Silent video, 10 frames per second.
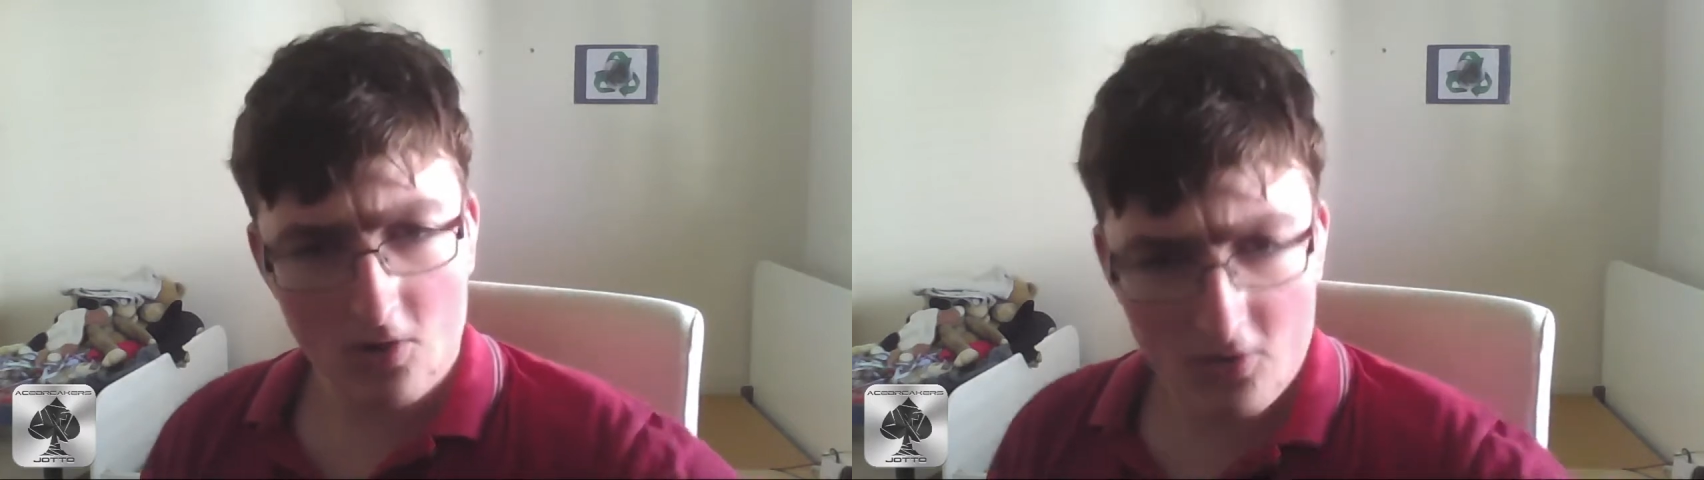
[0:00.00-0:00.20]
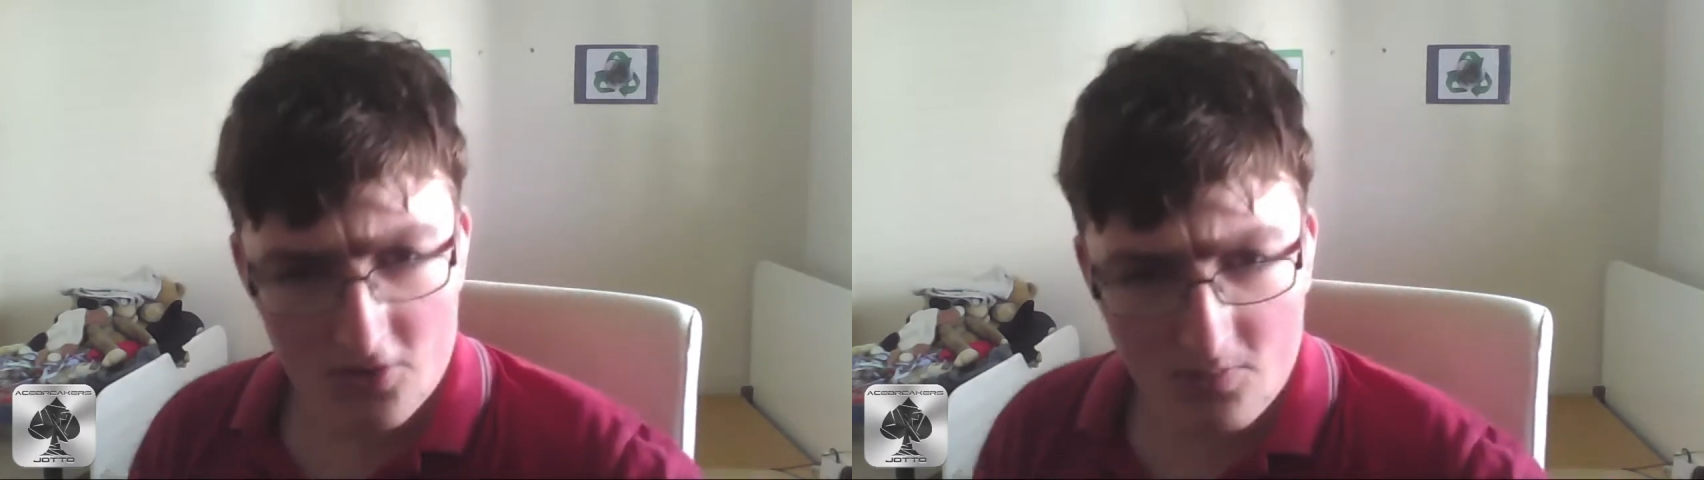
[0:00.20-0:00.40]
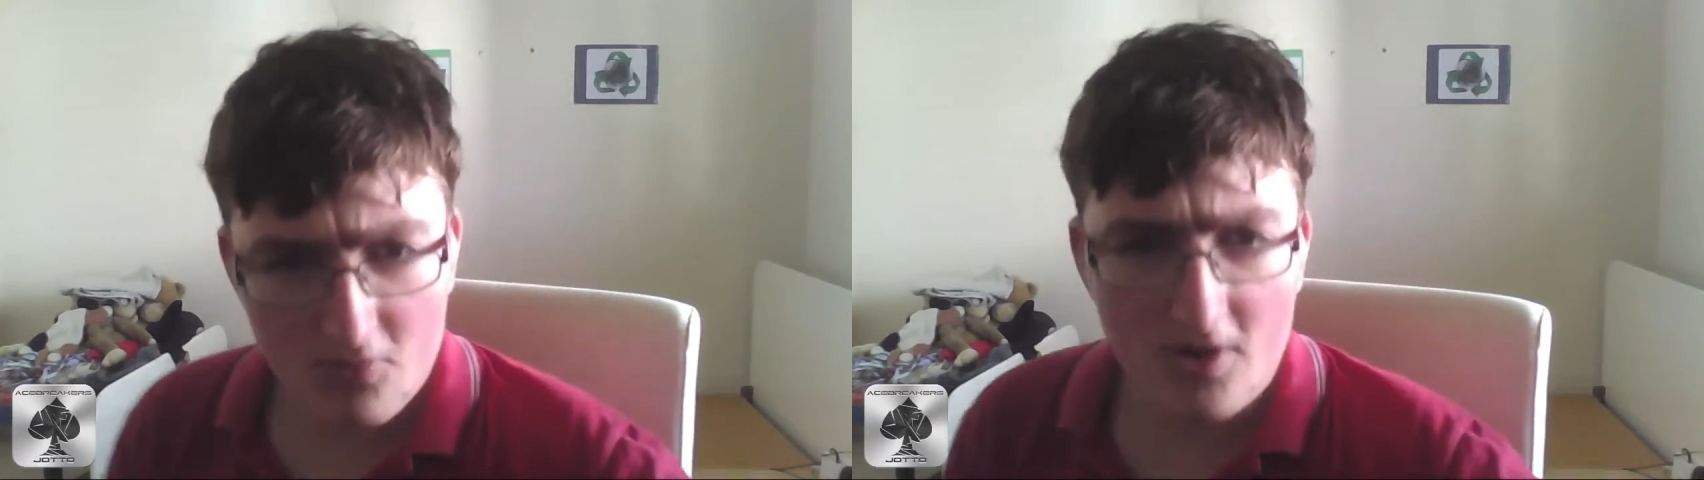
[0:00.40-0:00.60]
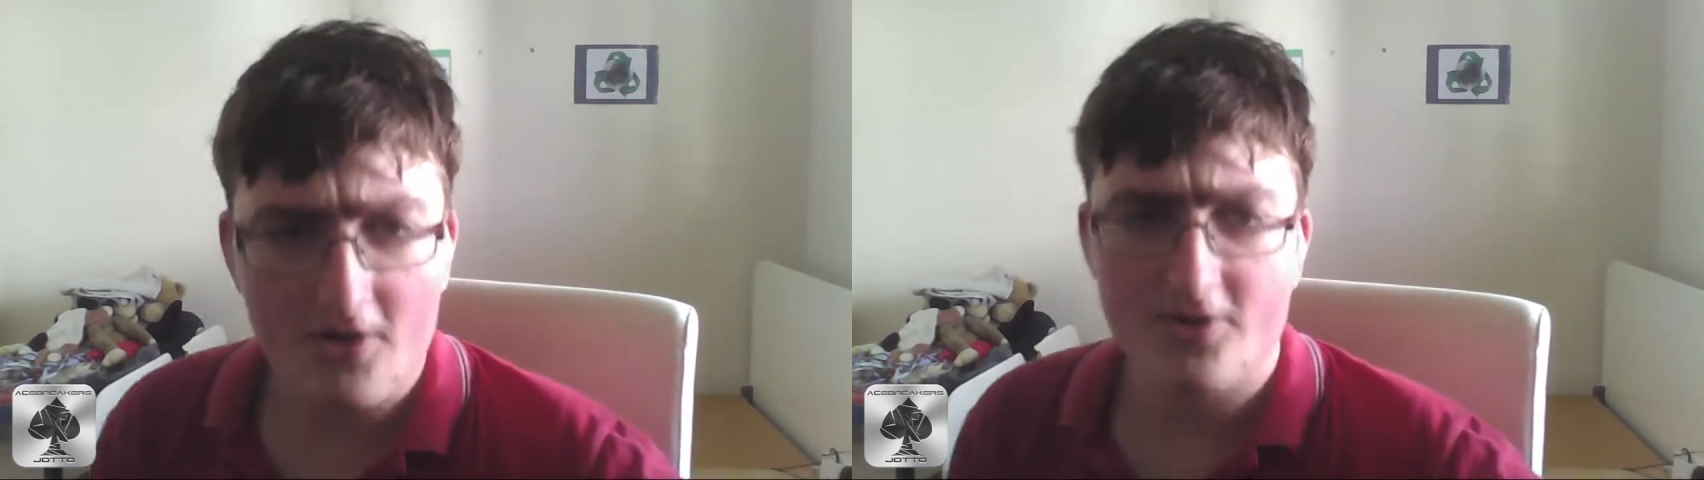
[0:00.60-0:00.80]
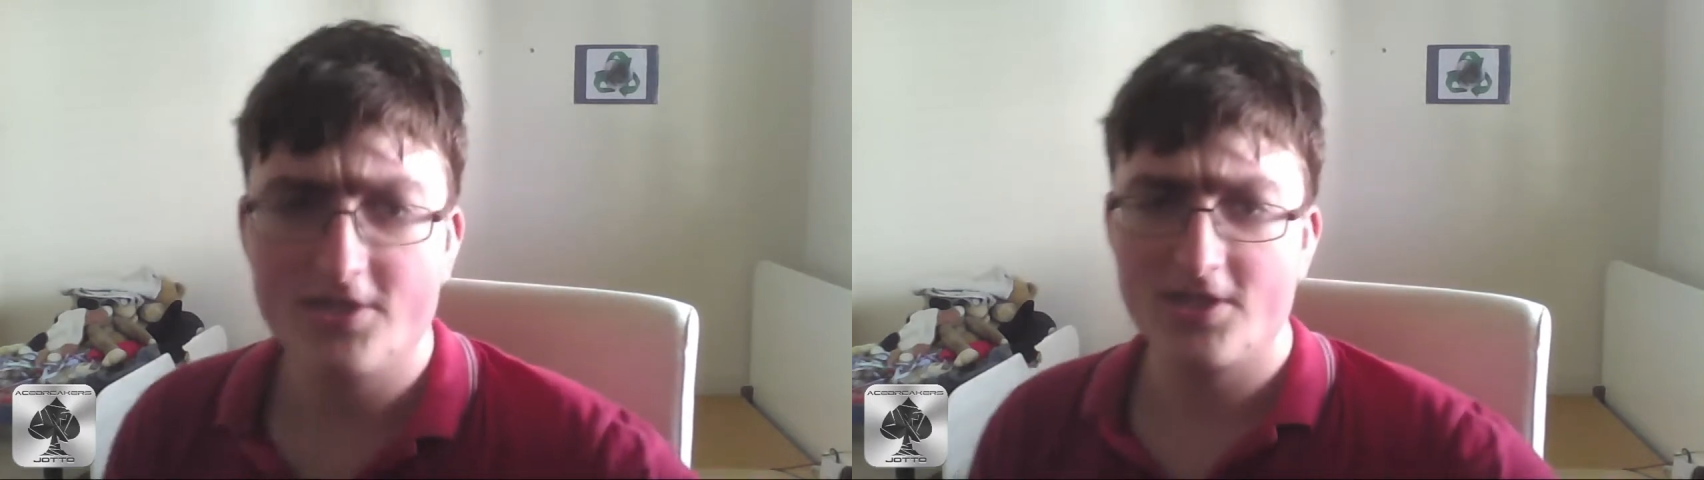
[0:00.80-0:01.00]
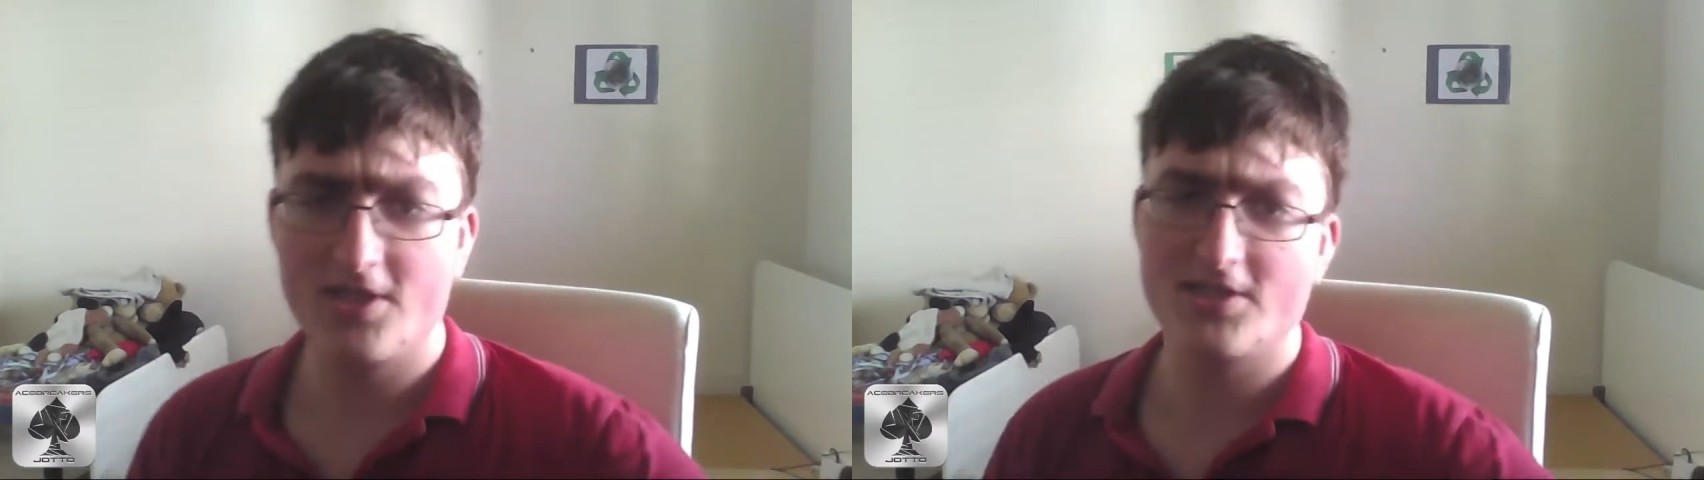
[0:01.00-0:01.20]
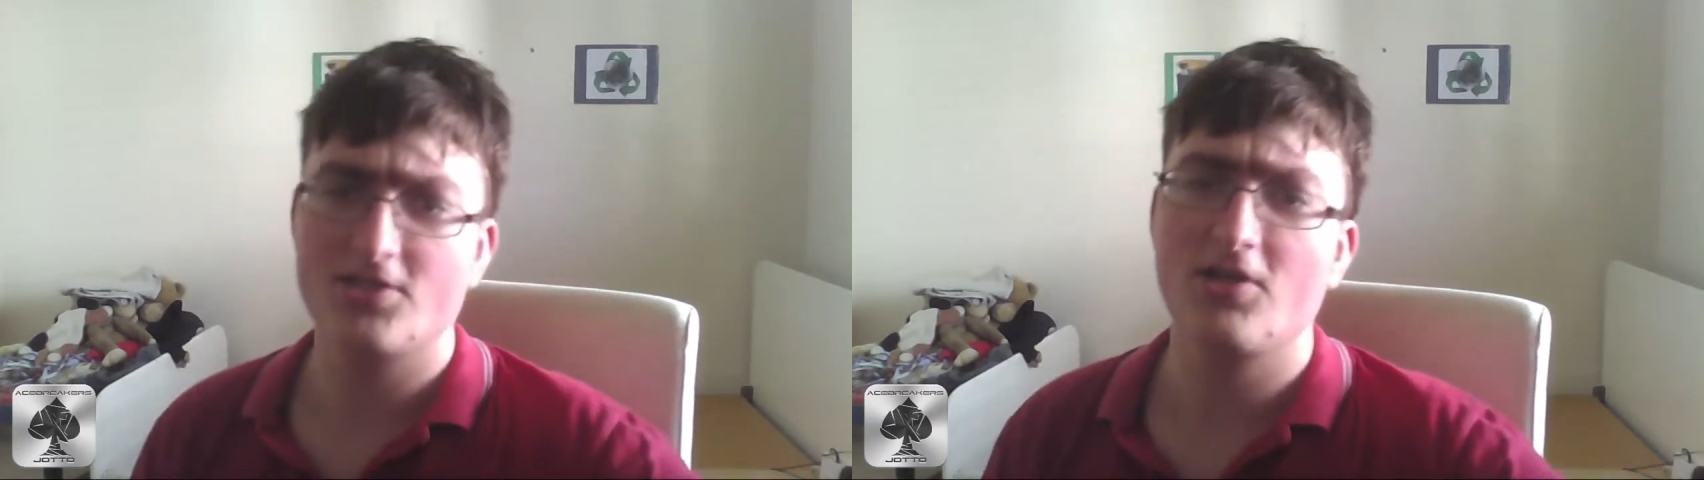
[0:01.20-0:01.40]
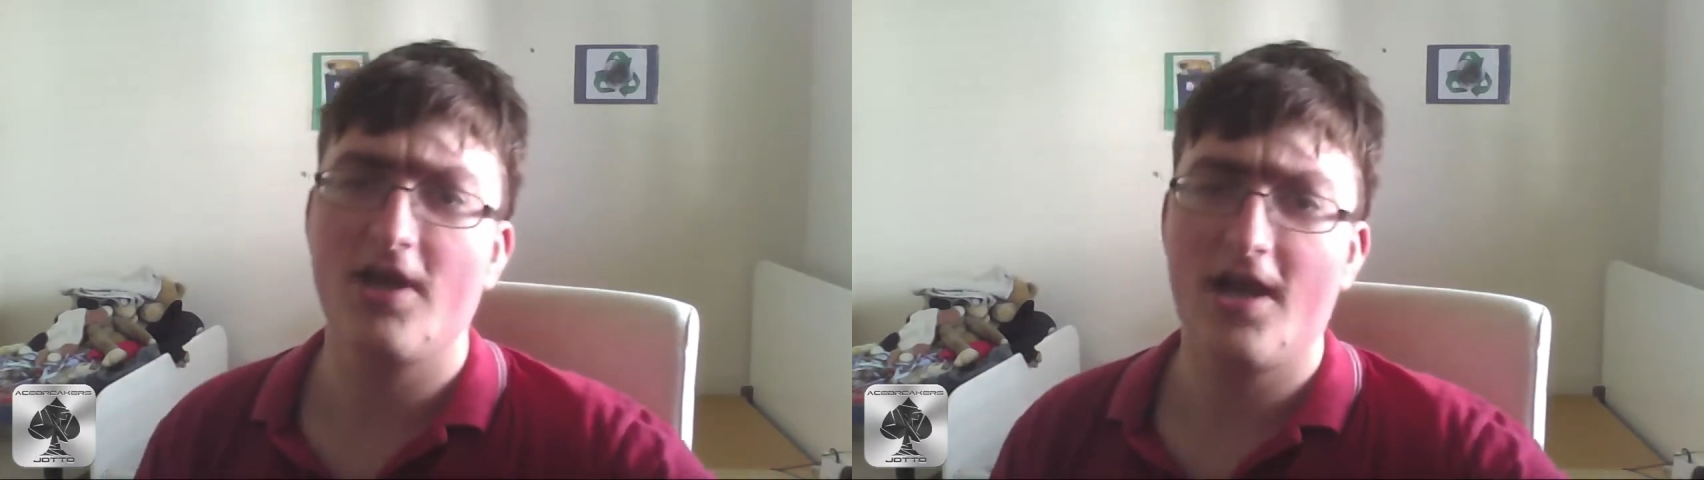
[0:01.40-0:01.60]
on the priority list
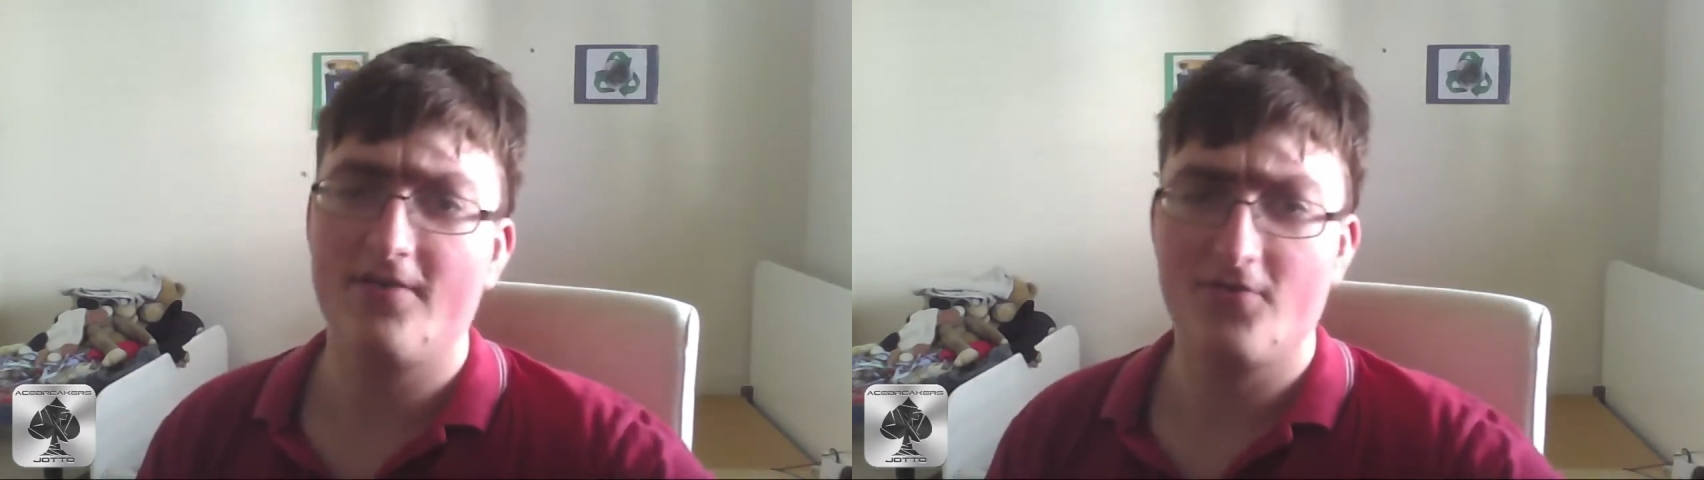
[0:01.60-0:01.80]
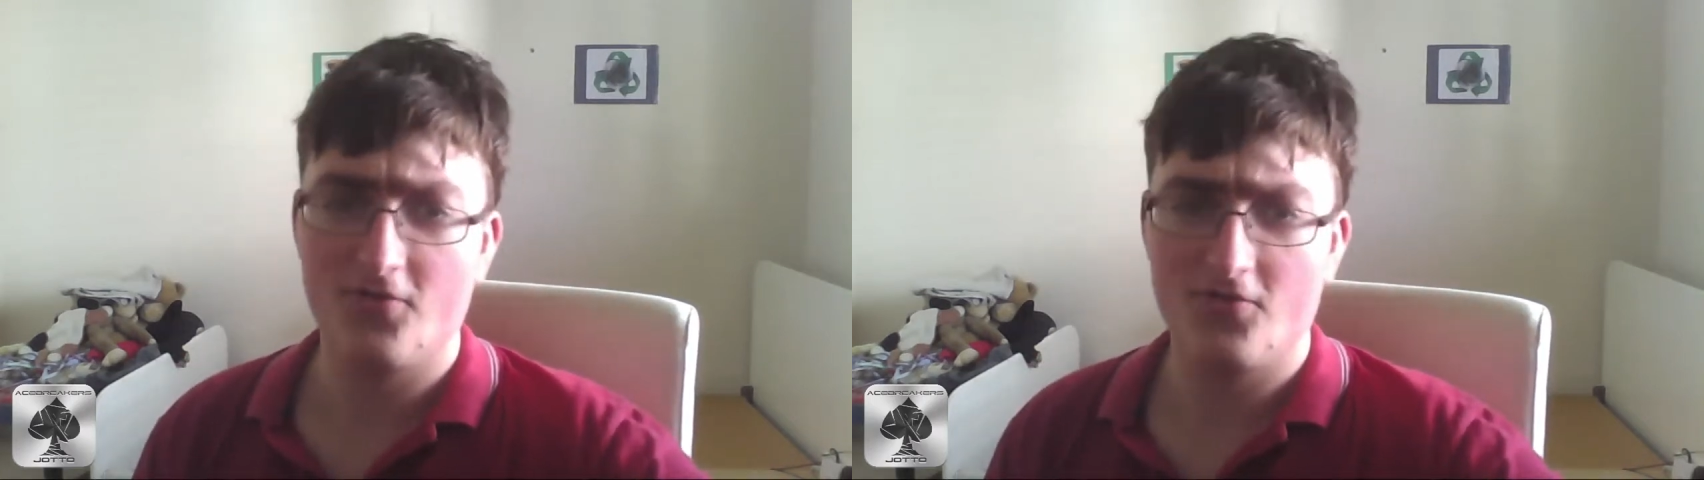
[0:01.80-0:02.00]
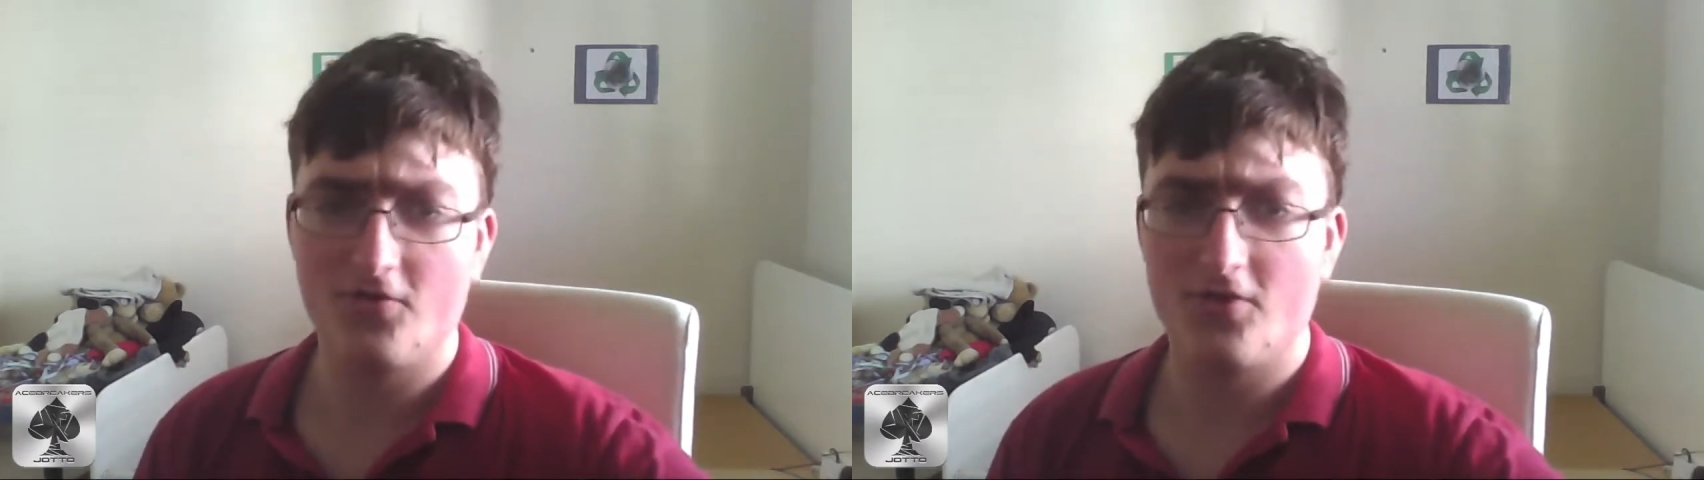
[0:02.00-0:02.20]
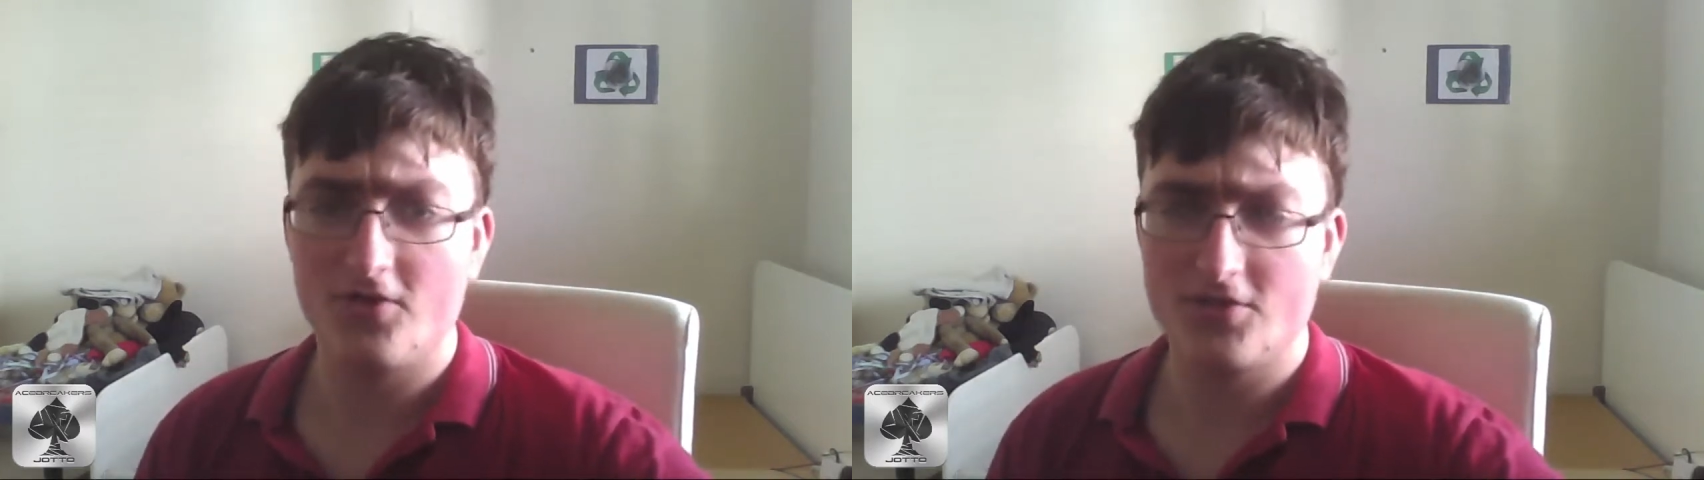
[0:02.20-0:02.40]
than I have neutral cards,